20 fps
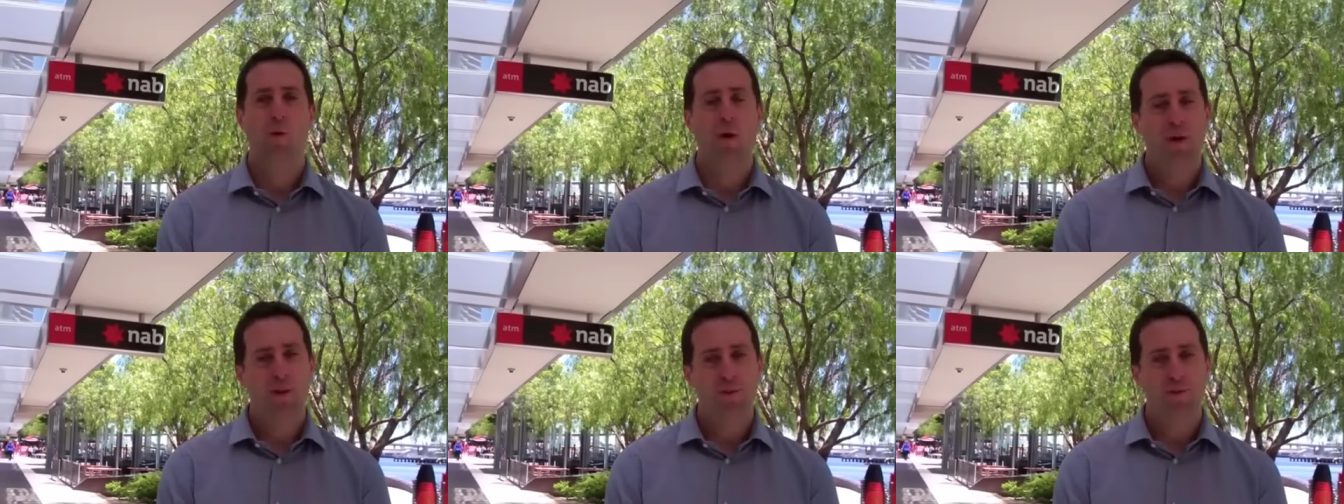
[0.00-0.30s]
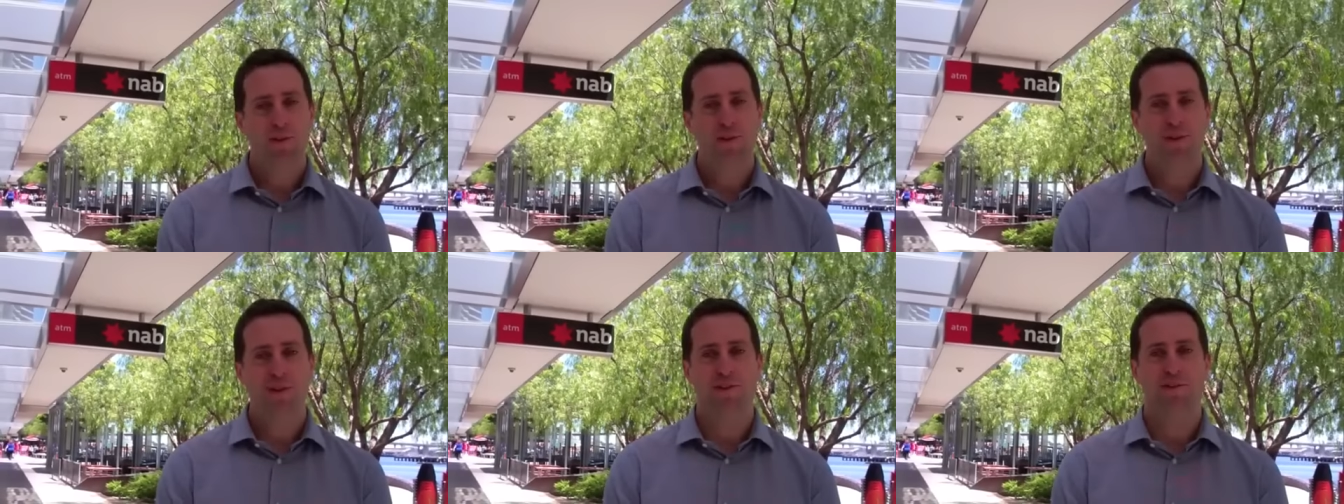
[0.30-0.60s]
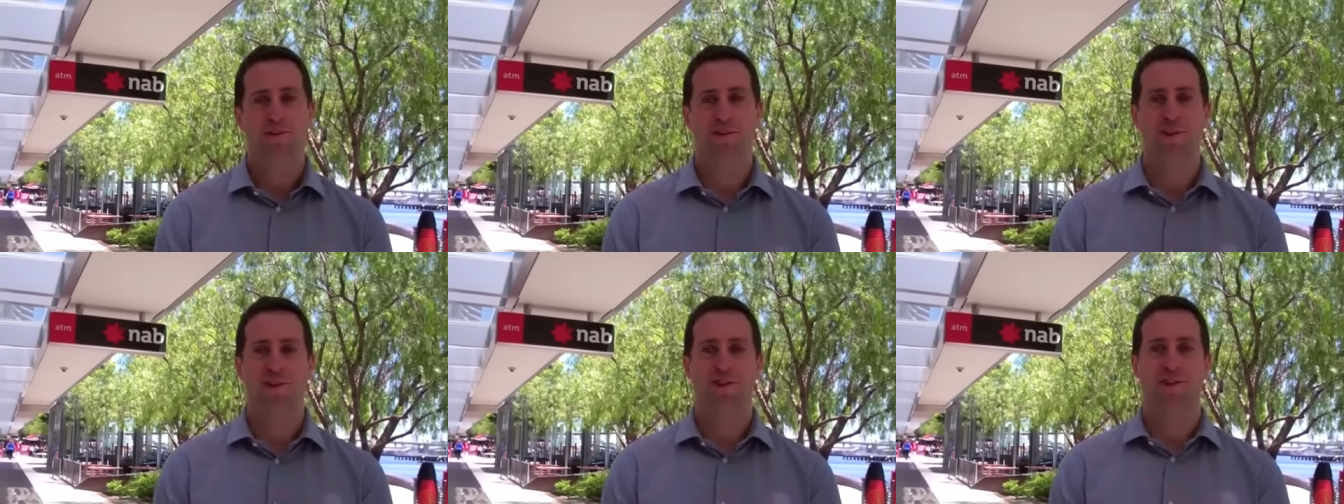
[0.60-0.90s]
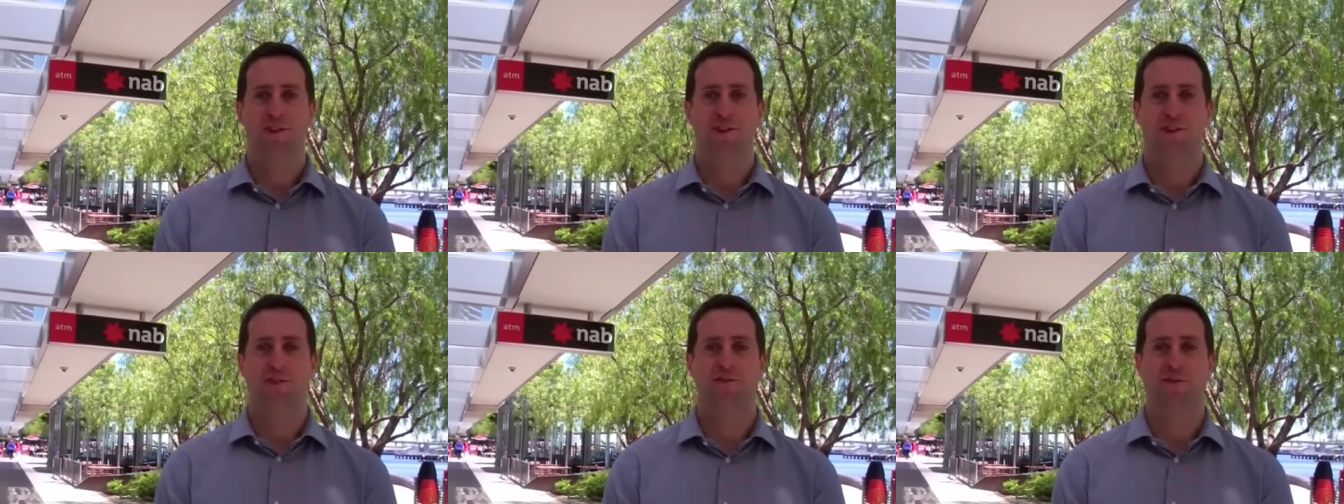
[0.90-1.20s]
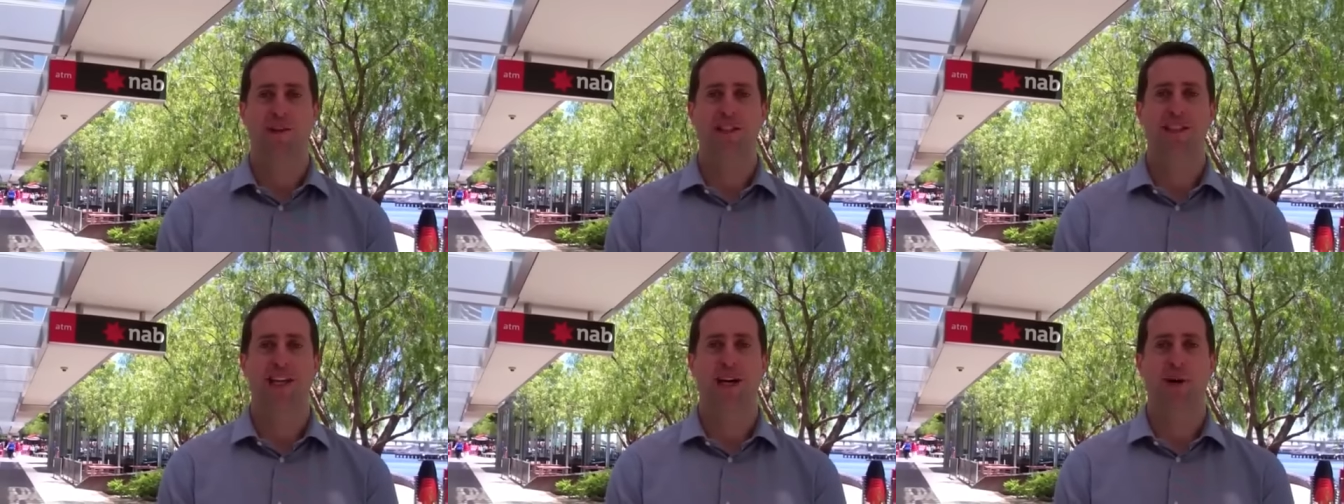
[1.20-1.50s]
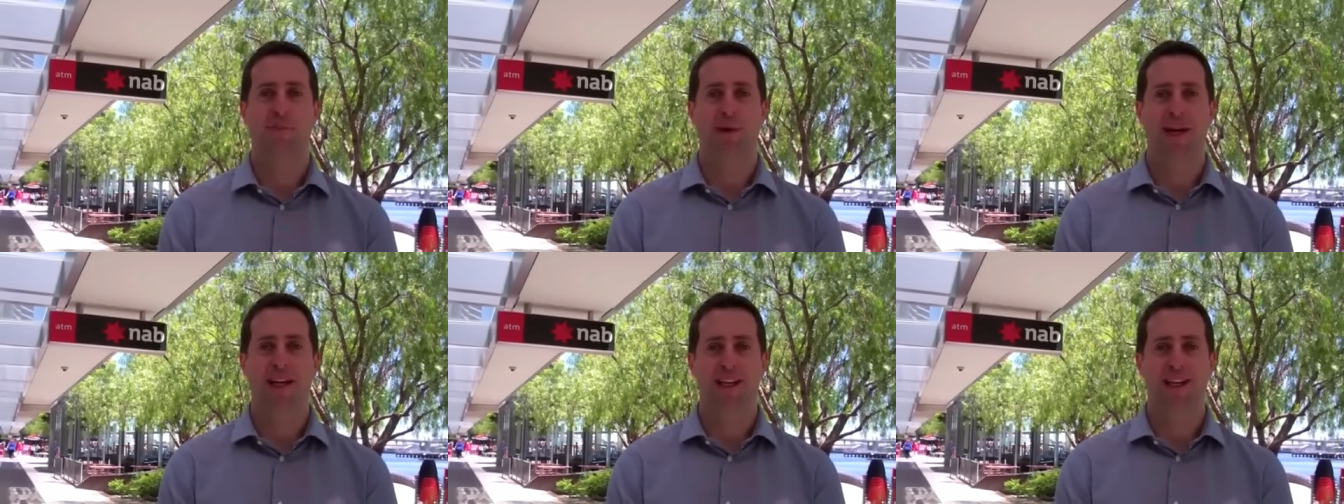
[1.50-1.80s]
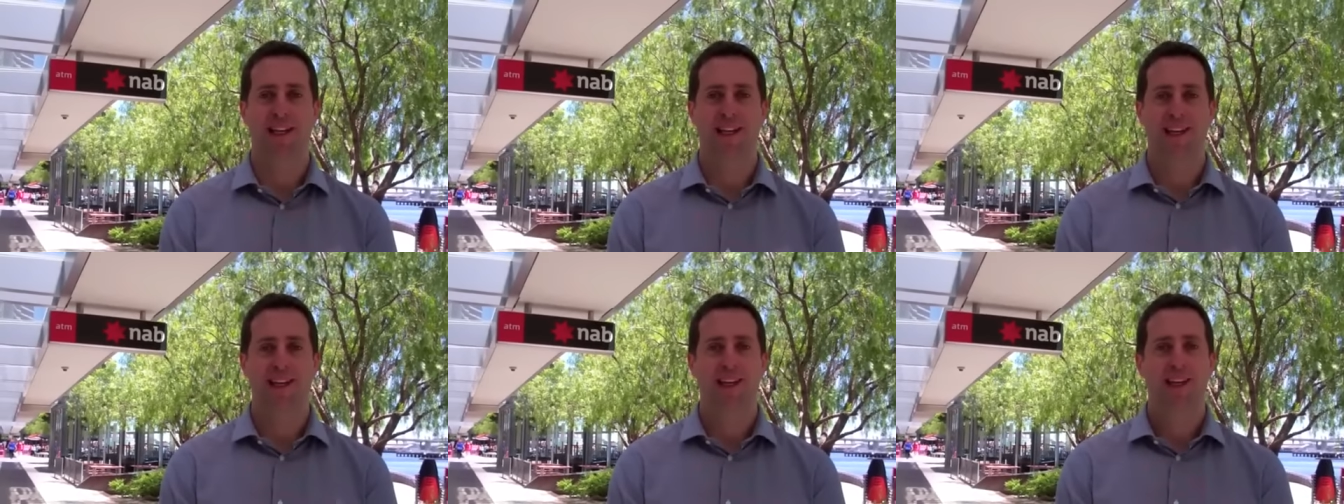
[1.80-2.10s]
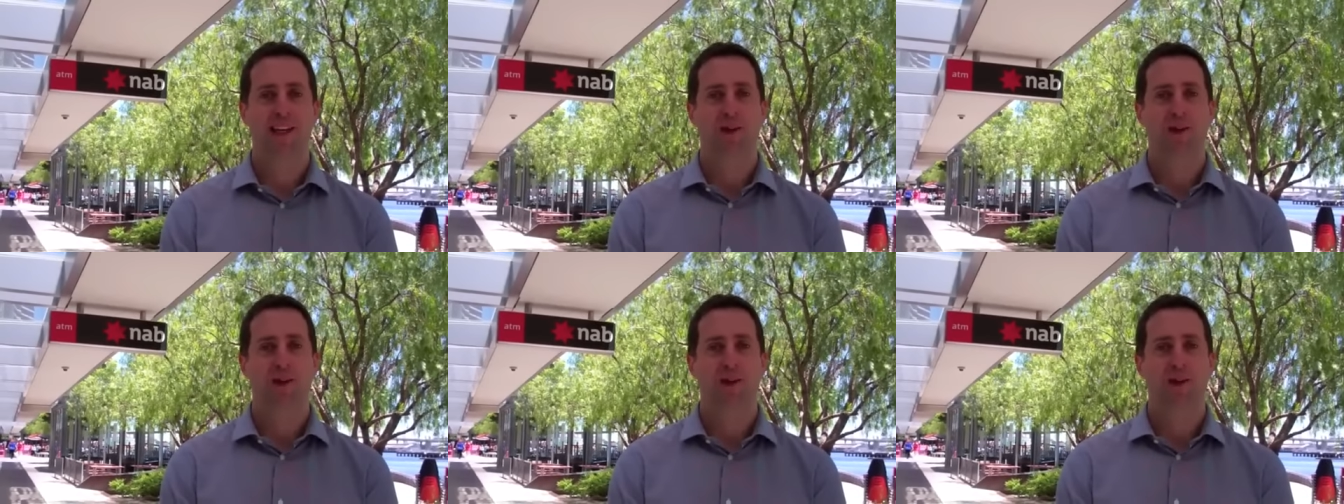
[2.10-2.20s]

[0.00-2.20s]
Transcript: Welcome to the future of retail banking.